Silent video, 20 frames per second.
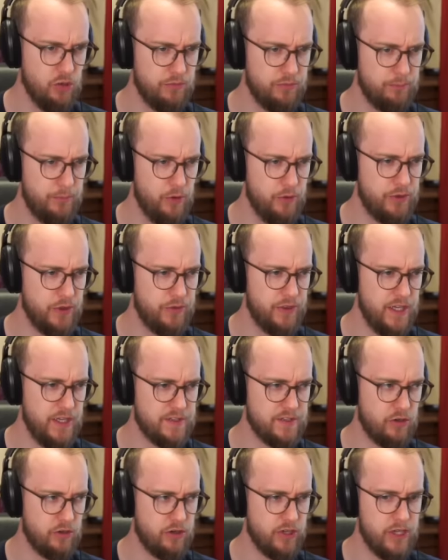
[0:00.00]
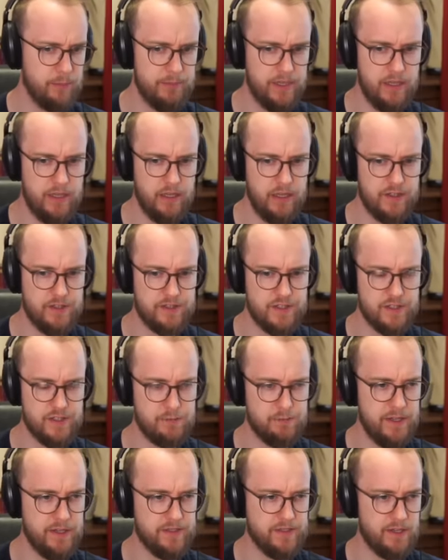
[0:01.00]
both of these are gonna be
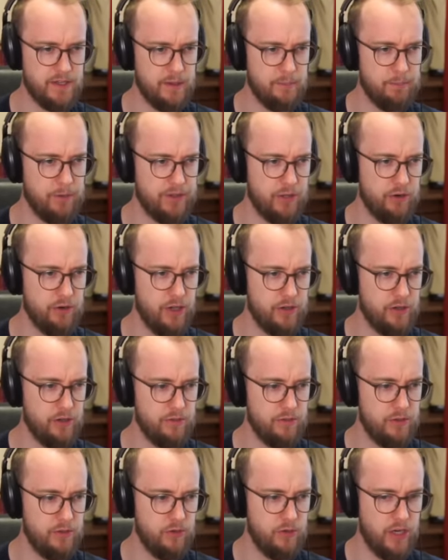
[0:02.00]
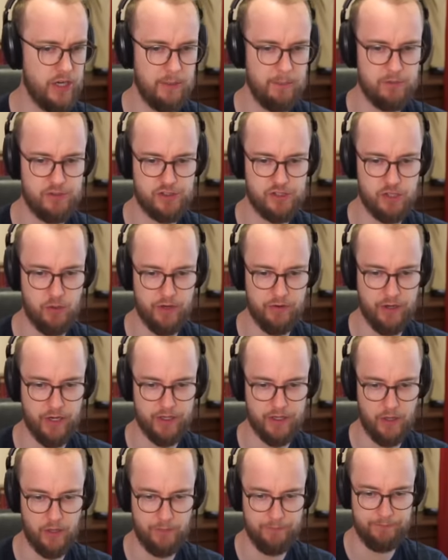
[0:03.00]
instanced basically, but they're not, you're not able to go in right
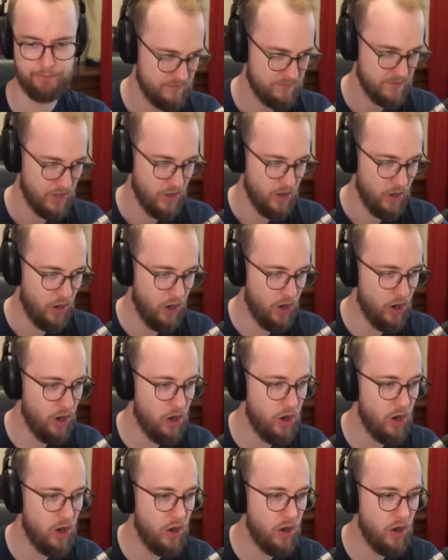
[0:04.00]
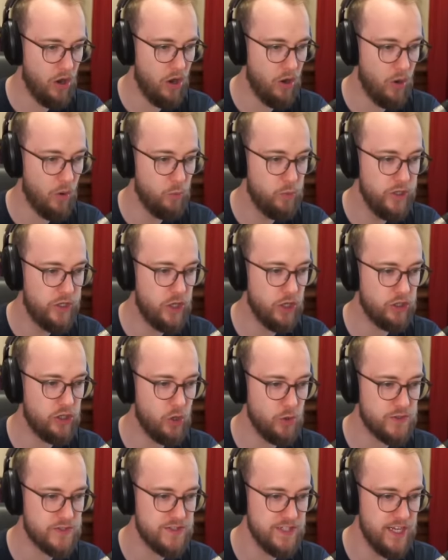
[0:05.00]
now. Oh, we could
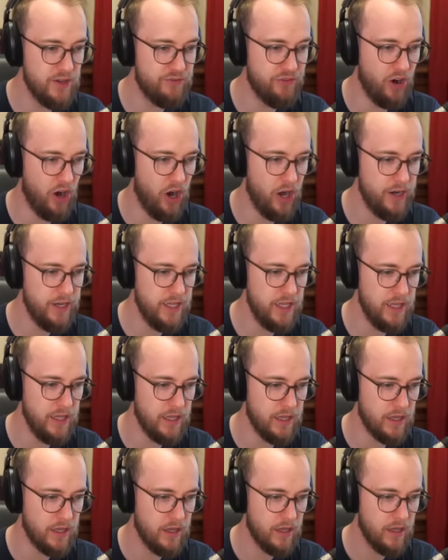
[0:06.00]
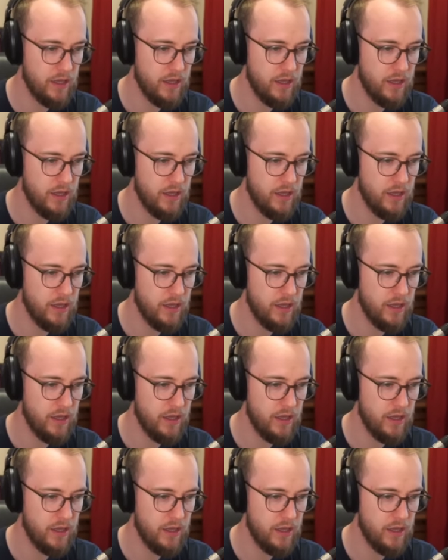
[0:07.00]
go sniff Oni.